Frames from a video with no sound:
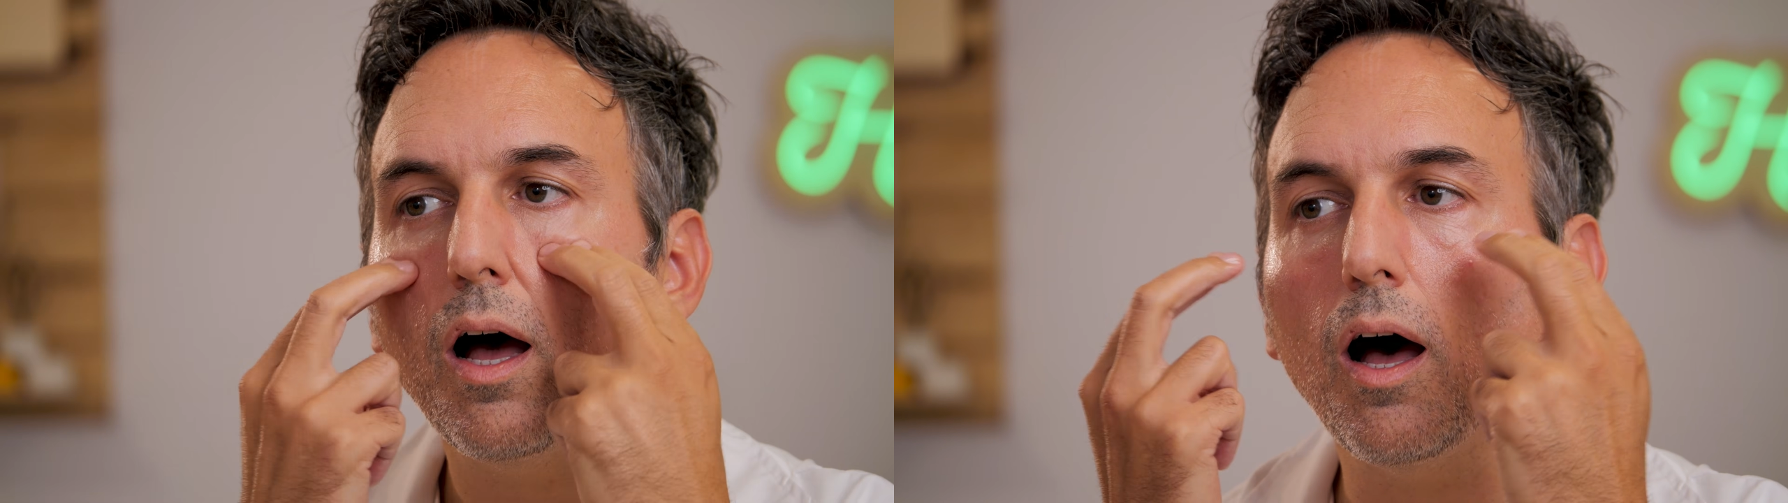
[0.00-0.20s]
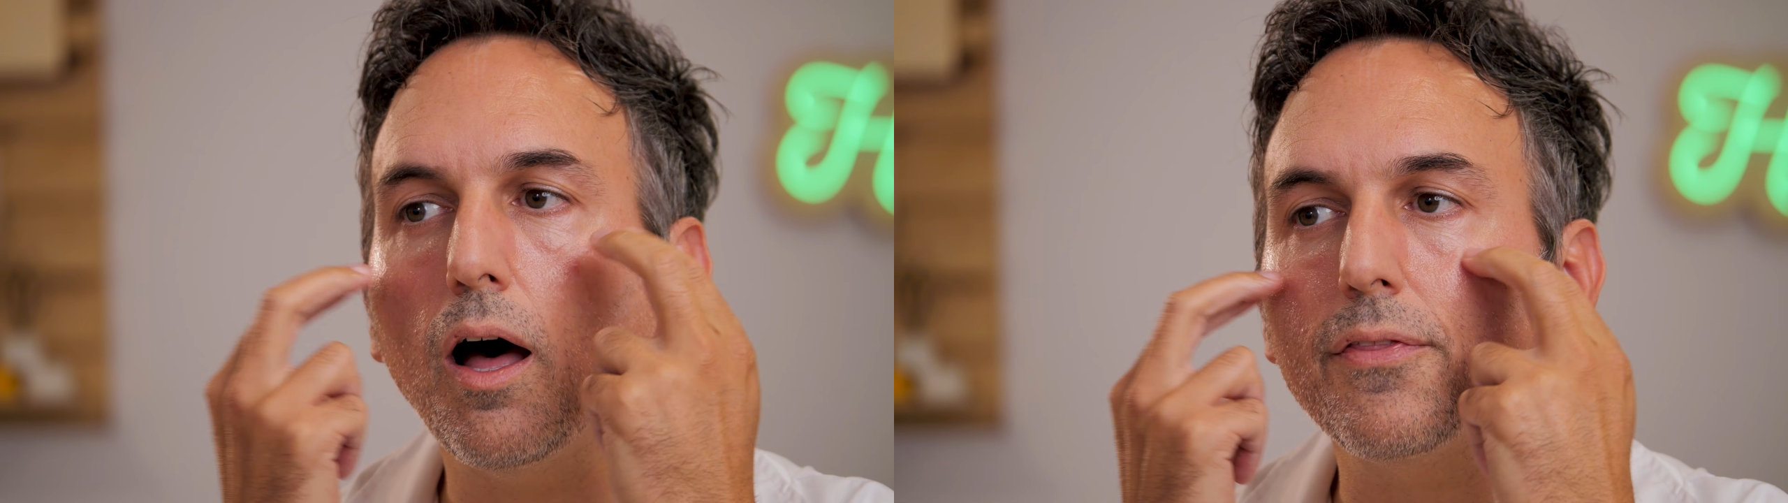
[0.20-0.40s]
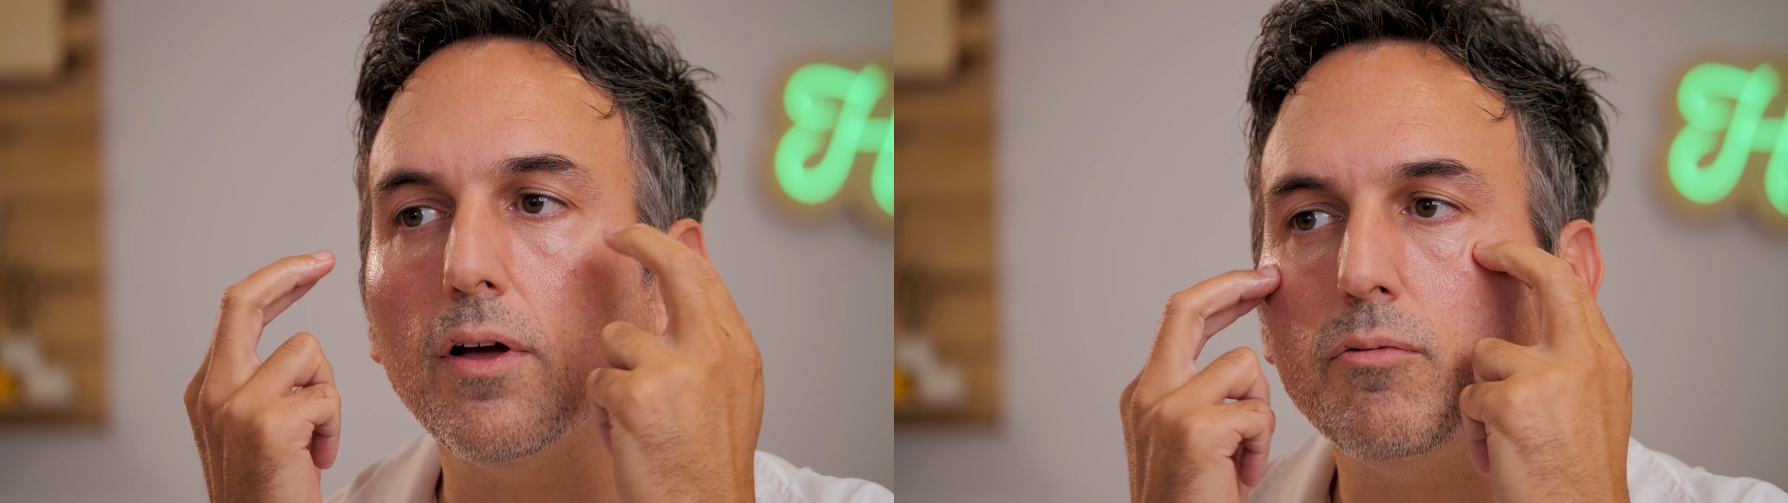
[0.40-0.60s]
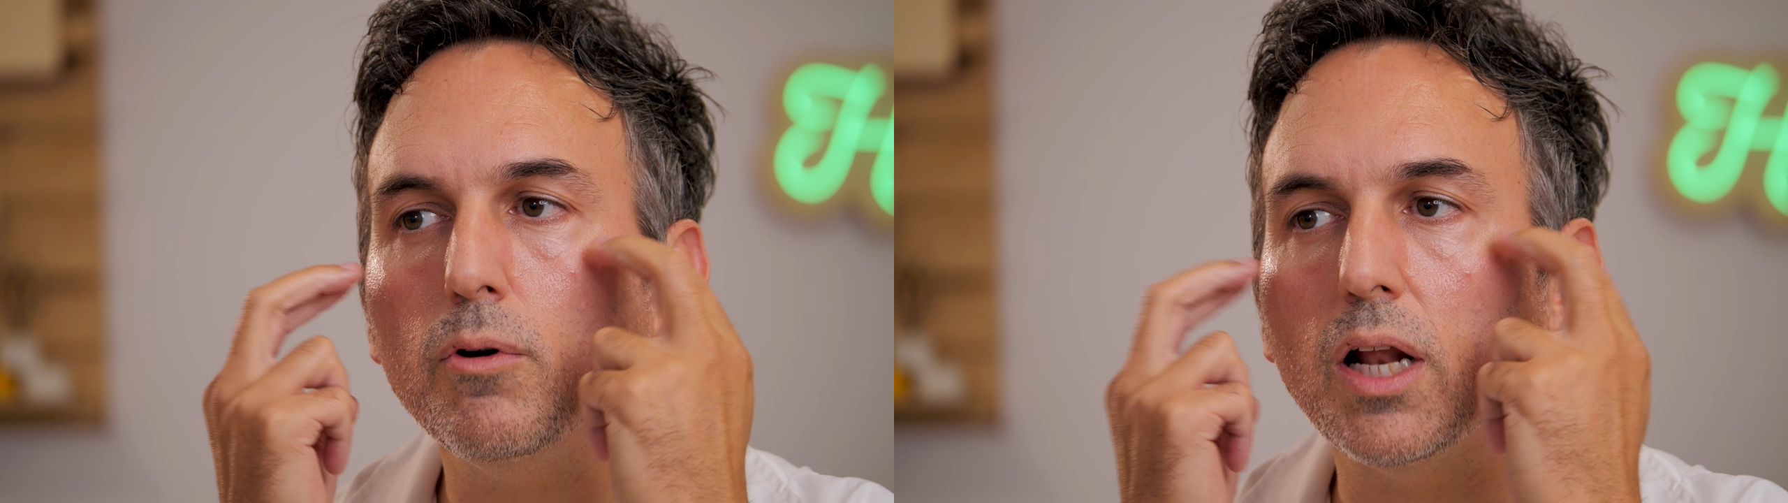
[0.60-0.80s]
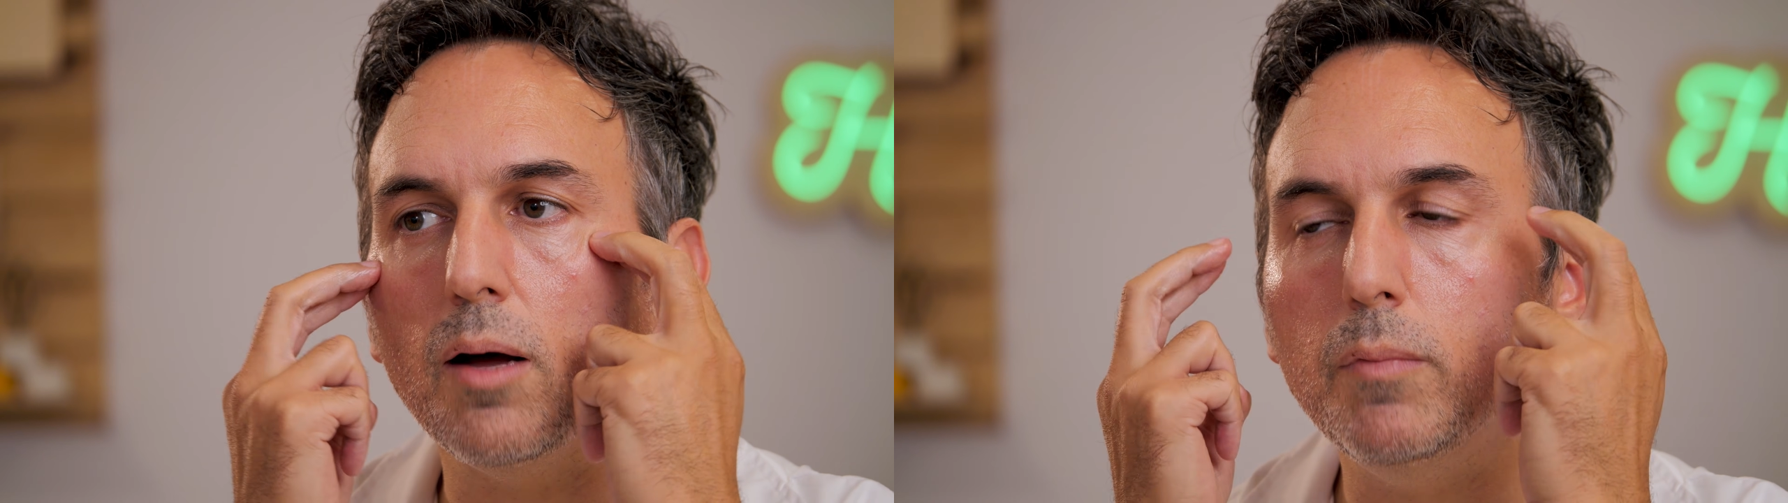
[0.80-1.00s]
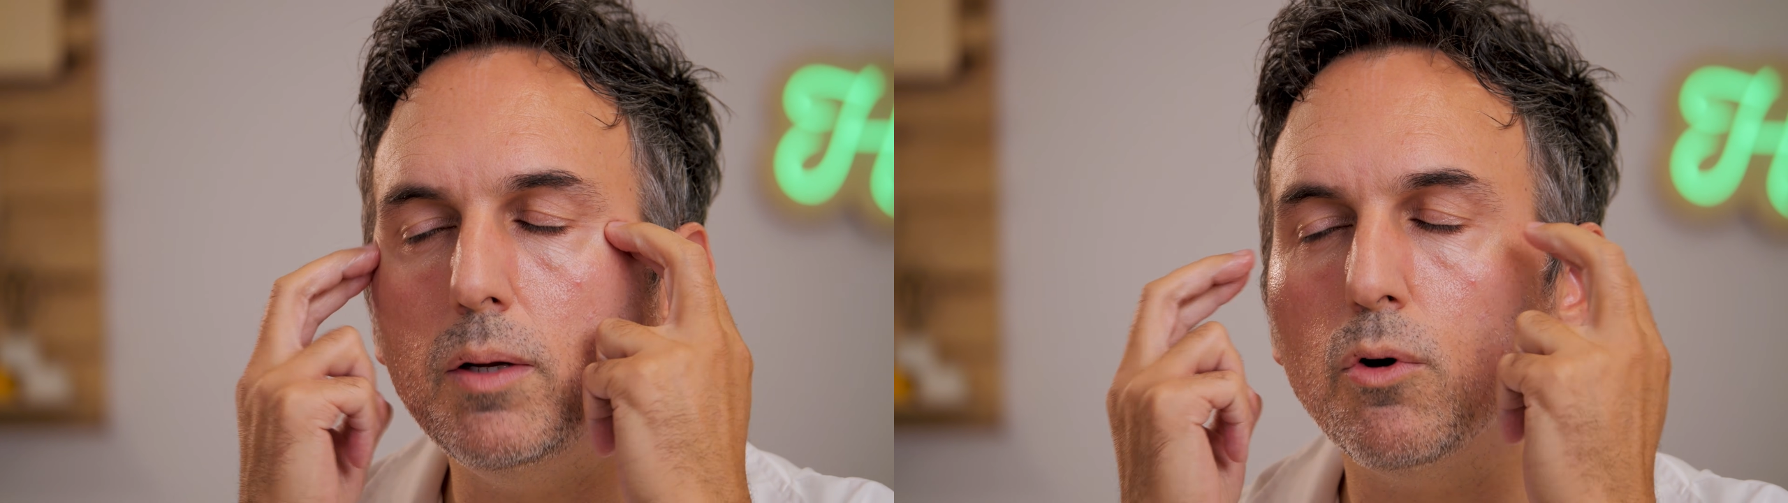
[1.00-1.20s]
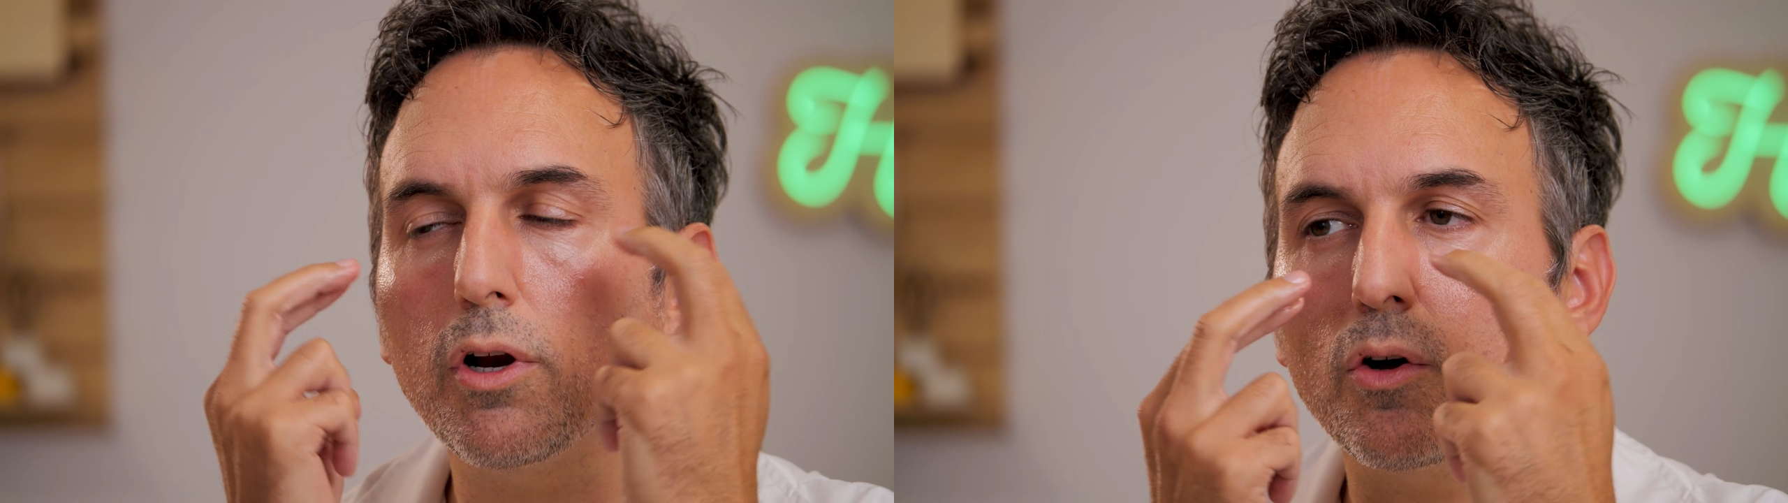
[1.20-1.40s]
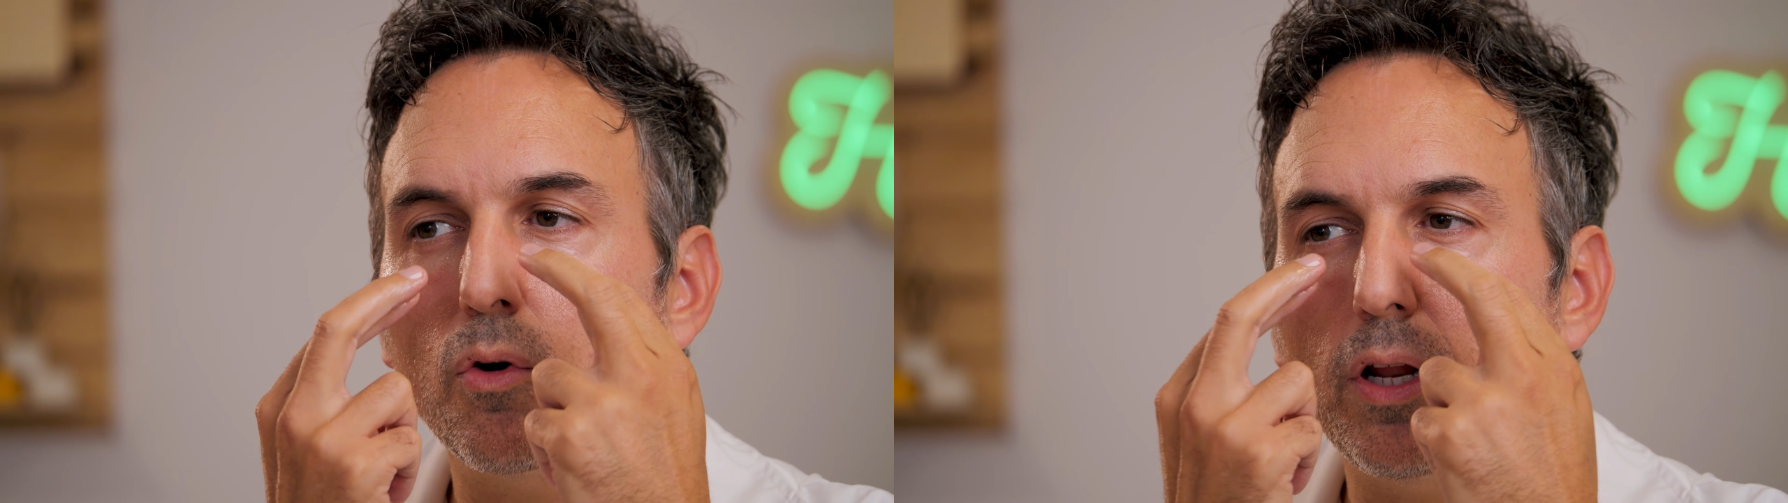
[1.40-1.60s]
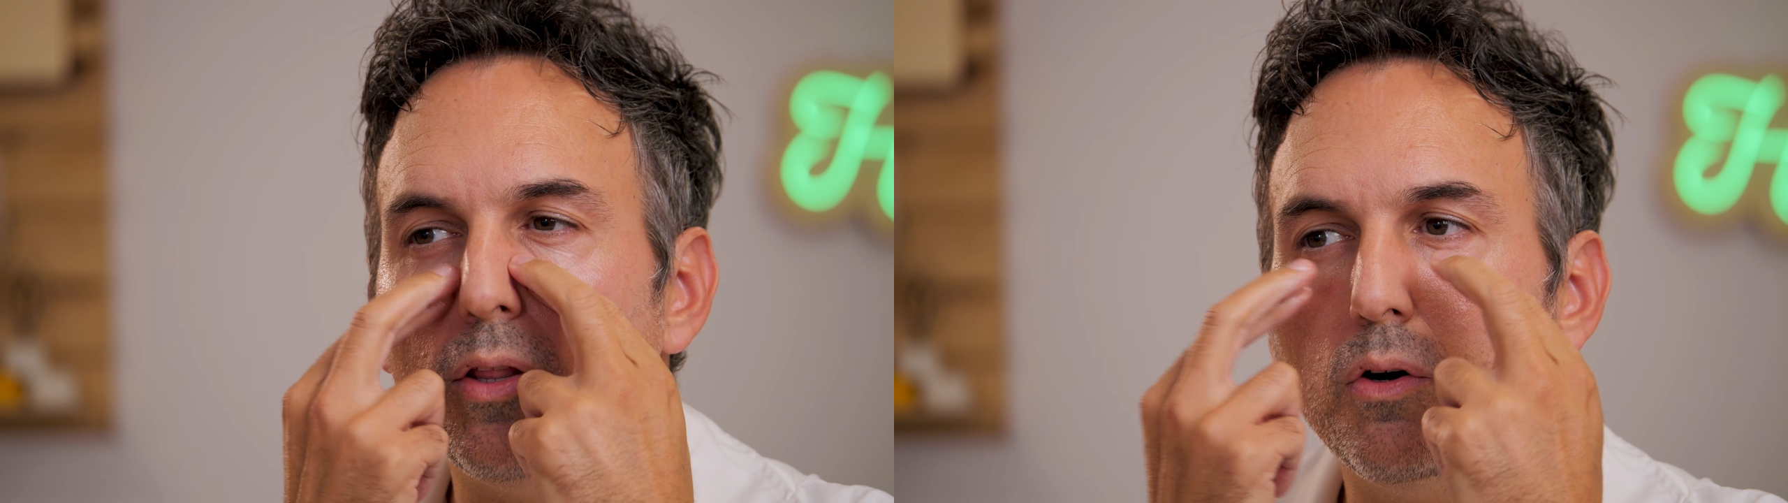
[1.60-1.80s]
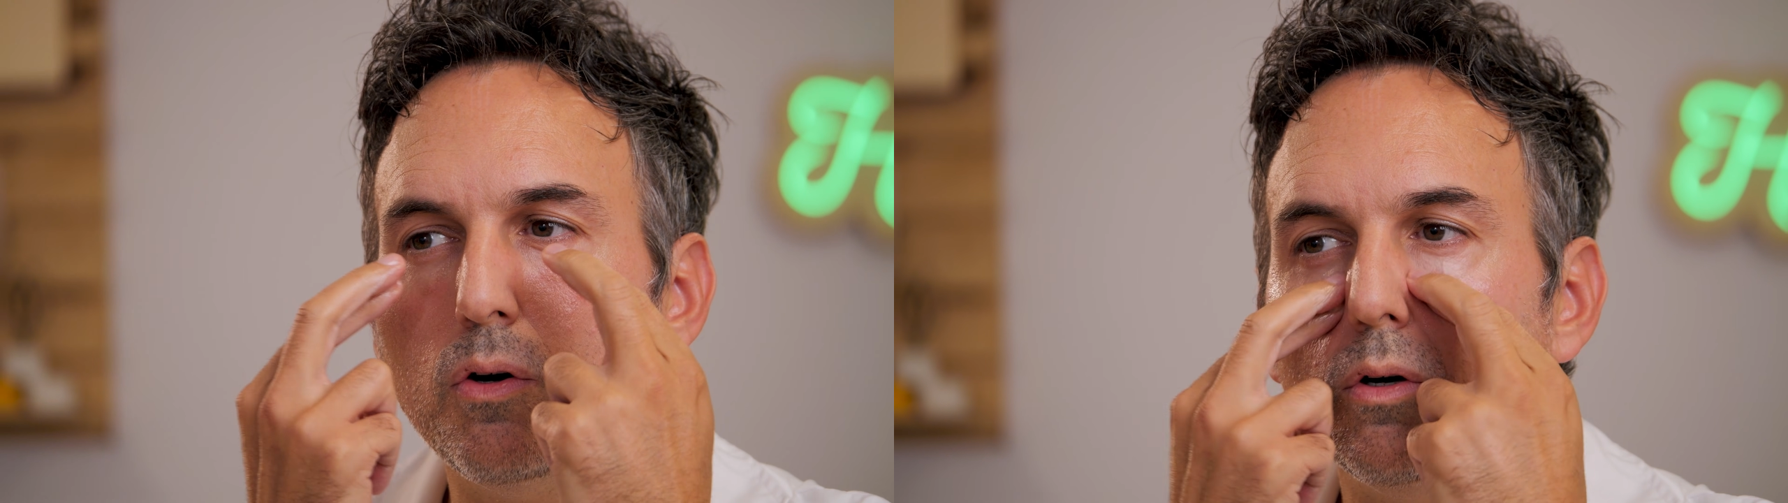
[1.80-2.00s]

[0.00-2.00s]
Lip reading: outward. Same path,